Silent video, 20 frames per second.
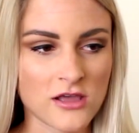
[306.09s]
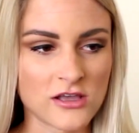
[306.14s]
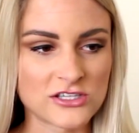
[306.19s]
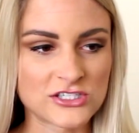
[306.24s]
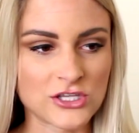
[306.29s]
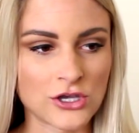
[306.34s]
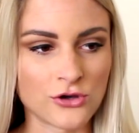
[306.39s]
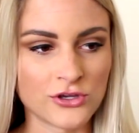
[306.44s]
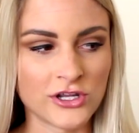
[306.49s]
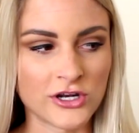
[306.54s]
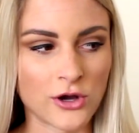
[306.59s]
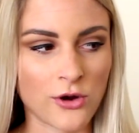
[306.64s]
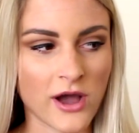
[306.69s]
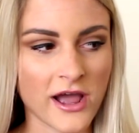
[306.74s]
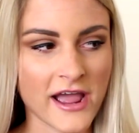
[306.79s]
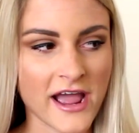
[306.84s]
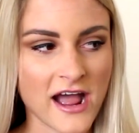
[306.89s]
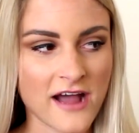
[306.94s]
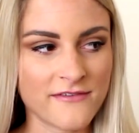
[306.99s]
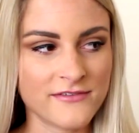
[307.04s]
So, you know, I
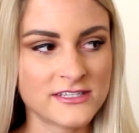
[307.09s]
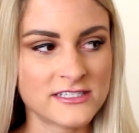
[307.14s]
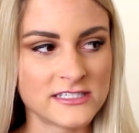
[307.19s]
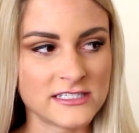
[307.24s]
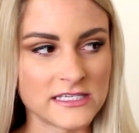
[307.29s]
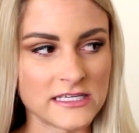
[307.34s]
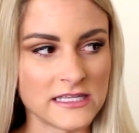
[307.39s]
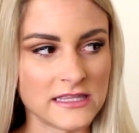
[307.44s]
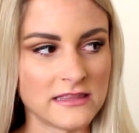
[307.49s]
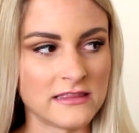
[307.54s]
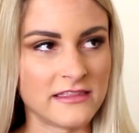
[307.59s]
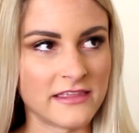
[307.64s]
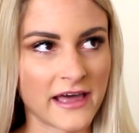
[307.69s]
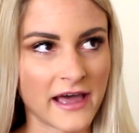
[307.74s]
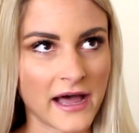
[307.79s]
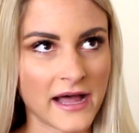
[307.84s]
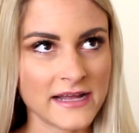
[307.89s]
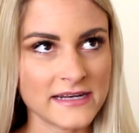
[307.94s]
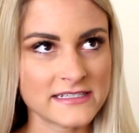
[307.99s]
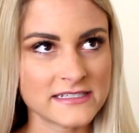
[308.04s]
have seen
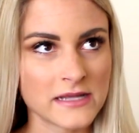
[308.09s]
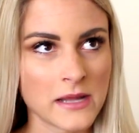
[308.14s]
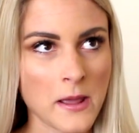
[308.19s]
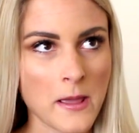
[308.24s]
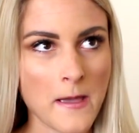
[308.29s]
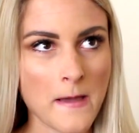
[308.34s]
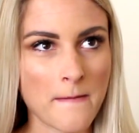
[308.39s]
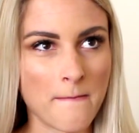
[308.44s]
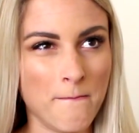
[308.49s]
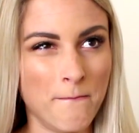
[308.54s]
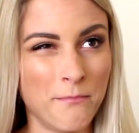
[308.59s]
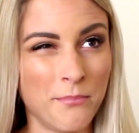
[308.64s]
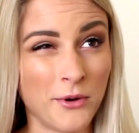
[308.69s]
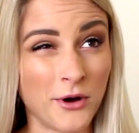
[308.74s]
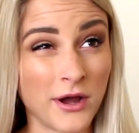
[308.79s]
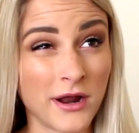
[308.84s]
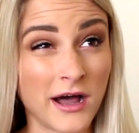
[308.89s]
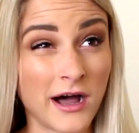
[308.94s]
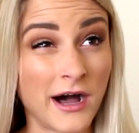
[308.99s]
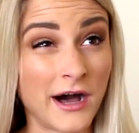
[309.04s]
that,
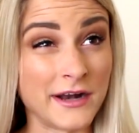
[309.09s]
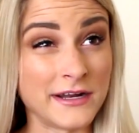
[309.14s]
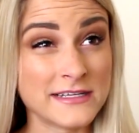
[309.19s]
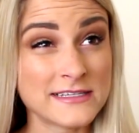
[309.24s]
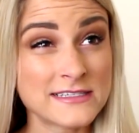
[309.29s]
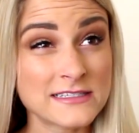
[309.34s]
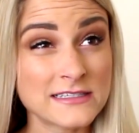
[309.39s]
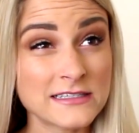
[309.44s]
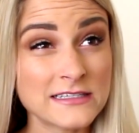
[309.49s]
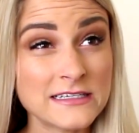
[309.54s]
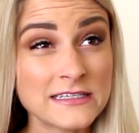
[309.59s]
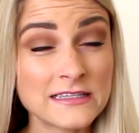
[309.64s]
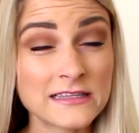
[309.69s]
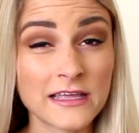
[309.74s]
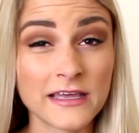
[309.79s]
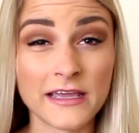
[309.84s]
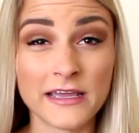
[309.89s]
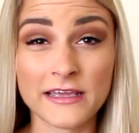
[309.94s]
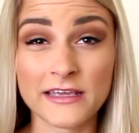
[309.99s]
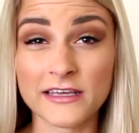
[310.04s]
but honestly,
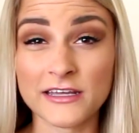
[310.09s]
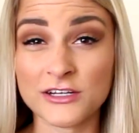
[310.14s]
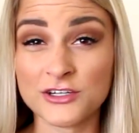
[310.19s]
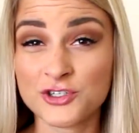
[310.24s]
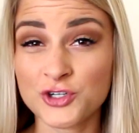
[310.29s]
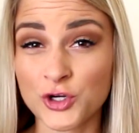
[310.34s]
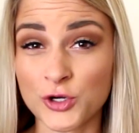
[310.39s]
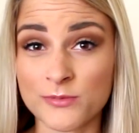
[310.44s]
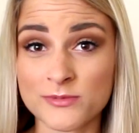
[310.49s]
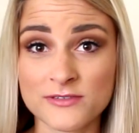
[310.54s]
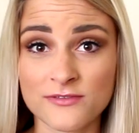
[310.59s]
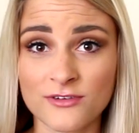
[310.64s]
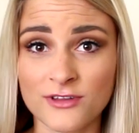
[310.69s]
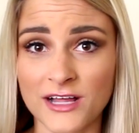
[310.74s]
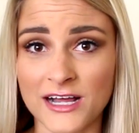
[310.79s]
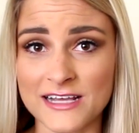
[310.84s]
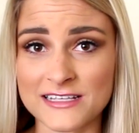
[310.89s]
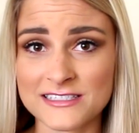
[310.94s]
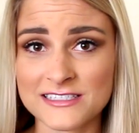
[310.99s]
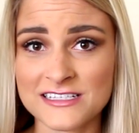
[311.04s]
like in terms of
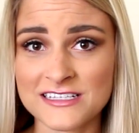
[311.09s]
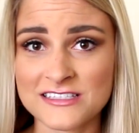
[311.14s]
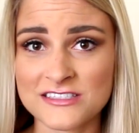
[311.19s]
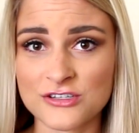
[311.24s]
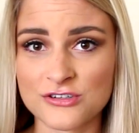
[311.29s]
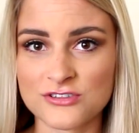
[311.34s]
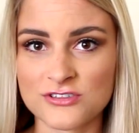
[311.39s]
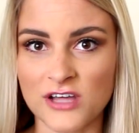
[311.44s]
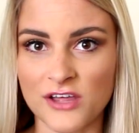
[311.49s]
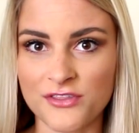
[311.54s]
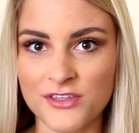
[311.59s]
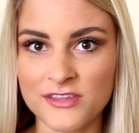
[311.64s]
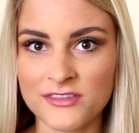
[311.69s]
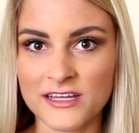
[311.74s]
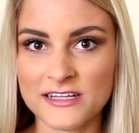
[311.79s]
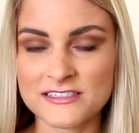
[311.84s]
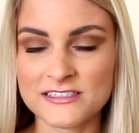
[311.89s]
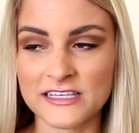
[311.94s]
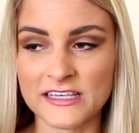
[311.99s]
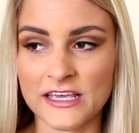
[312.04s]
classes, there's nothing
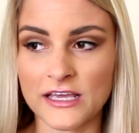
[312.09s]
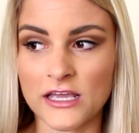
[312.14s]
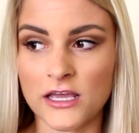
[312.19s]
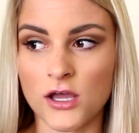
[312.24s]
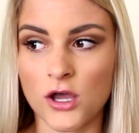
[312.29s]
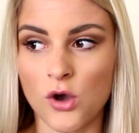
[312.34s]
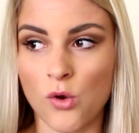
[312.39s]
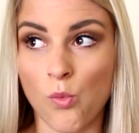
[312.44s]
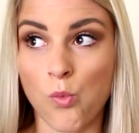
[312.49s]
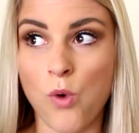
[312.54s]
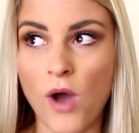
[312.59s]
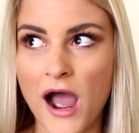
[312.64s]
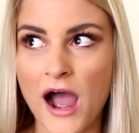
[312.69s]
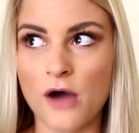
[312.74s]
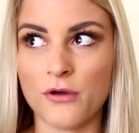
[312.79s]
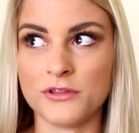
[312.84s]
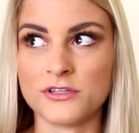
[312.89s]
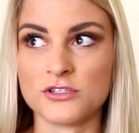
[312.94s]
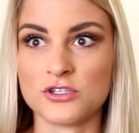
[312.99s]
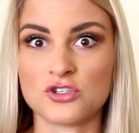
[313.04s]
that's like,
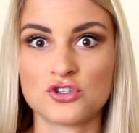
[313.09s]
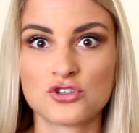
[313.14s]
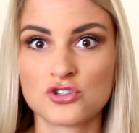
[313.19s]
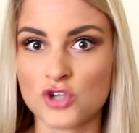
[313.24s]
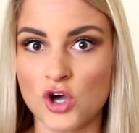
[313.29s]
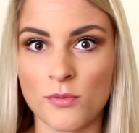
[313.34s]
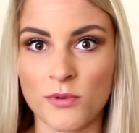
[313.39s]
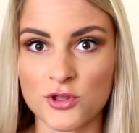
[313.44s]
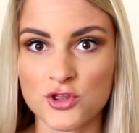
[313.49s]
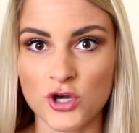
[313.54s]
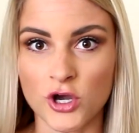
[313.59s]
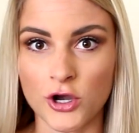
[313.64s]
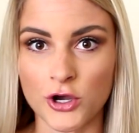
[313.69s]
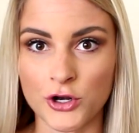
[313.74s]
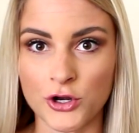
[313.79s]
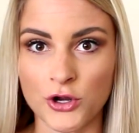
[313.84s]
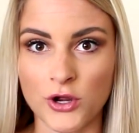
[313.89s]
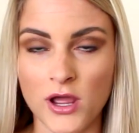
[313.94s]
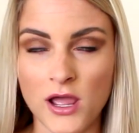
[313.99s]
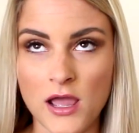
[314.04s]
wow, this is so much
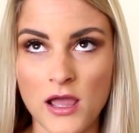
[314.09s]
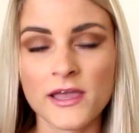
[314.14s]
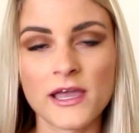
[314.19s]
harder.